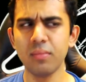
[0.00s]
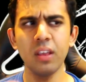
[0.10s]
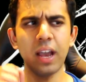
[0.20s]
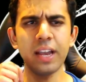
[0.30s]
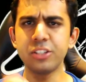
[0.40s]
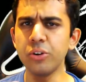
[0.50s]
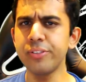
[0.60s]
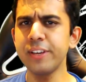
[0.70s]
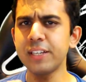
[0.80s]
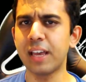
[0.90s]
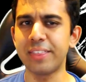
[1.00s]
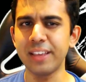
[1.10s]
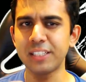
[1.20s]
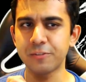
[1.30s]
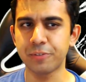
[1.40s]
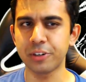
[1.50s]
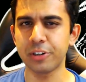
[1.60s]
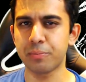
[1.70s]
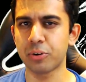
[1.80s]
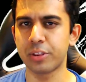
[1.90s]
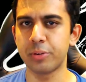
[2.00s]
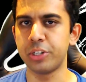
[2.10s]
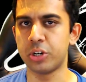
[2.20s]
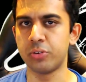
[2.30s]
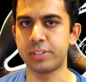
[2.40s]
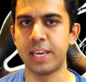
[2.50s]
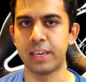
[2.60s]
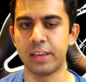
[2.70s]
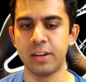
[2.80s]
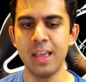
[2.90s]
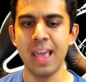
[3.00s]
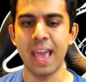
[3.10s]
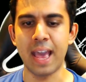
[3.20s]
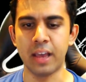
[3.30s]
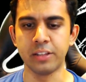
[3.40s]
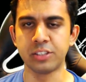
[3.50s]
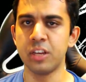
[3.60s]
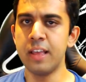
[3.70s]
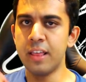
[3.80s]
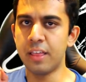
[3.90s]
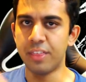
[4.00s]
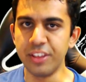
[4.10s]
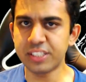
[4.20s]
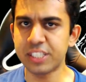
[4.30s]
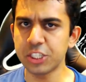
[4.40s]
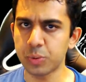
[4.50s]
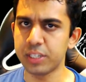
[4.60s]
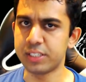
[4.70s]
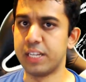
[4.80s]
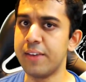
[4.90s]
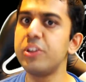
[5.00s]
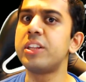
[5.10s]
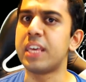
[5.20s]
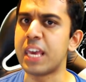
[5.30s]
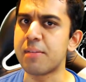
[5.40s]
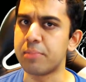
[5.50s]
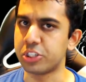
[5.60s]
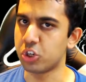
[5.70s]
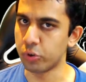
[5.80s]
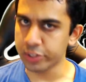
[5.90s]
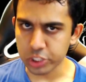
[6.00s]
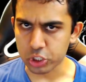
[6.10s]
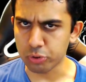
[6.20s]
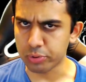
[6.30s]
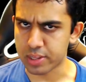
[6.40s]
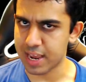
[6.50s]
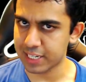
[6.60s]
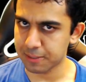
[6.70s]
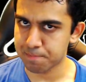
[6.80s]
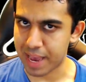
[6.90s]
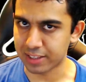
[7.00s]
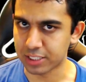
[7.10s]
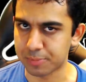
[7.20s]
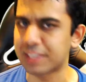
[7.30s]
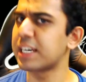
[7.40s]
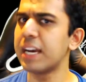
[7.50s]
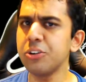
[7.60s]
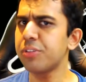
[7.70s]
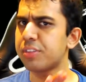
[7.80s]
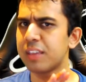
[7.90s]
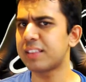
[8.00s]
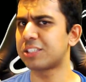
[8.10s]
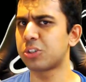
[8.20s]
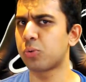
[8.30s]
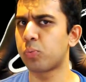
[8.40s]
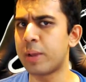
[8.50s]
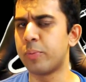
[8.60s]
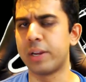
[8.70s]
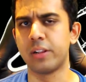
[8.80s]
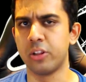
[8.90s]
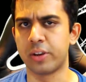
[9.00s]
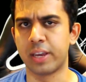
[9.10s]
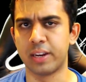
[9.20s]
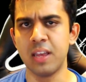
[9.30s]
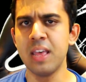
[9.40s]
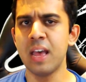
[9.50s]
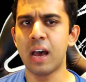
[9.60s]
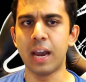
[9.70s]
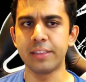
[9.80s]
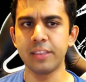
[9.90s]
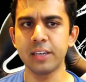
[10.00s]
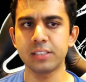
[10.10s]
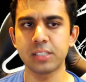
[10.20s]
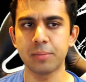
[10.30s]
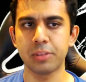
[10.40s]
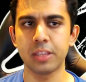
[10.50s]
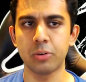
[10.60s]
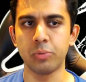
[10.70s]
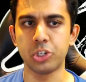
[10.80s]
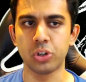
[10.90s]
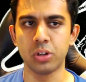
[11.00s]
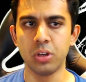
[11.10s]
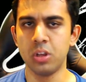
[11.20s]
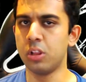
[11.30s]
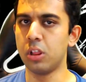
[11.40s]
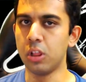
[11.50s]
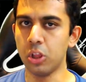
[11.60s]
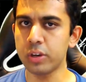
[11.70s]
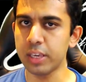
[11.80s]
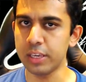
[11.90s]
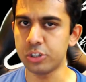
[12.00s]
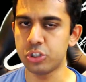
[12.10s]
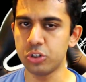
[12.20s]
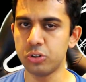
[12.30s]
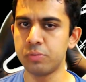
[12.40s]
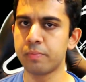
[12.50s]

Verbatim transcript: I don't think it, I think it's very important that we don't take it as this is what David Kim is going to do in the next balance patch. I don't think that's the right way to look at it. I think it's something that we should look into.